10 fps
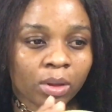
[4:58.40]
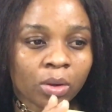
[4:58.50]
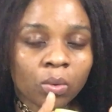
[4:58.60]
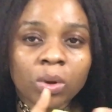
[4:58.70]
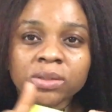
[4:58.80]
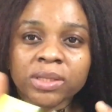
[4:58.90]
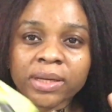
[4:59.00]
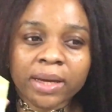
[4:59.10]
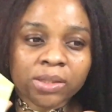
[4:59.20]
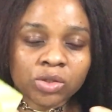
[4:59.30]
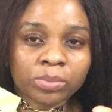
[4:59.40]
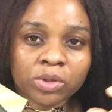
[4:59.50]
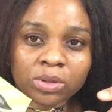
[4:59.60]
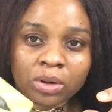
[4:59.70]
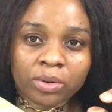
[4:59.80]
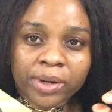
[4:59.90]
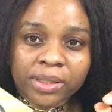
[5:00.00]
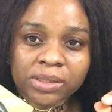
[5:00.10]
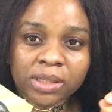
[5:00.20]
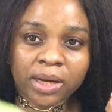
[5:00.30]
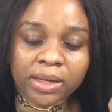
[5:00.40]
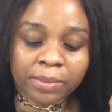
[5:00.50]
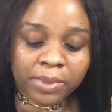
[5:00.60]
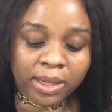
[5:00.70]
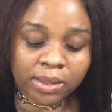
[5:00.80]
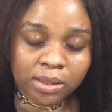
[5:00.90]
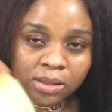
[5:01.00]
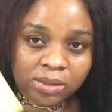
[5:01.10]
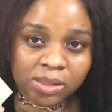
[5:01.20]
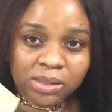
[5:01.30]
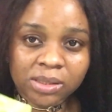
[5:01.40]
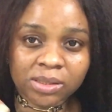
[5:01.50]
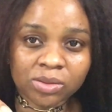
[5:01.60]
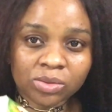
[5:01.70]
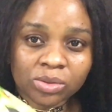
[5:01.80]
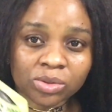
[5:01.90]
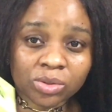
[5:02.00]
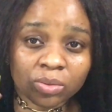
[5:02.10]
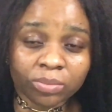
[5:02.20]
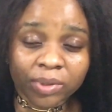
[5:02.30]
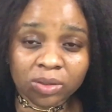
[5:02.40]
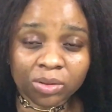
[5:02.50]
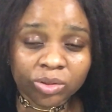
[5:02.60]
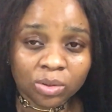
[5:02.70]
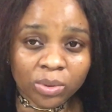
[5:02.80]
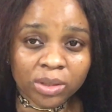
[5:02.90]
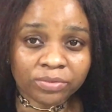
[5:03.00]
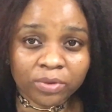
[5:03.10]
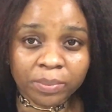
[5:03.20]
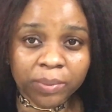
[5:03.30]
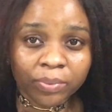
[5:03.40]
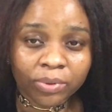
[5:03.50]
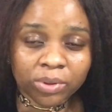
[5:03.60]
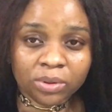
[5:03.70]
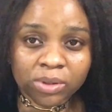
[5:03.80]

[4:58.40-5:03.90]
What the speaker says: one day I summoned courage and I'm like, you see this Dudu Osun, because you're working for people, you're going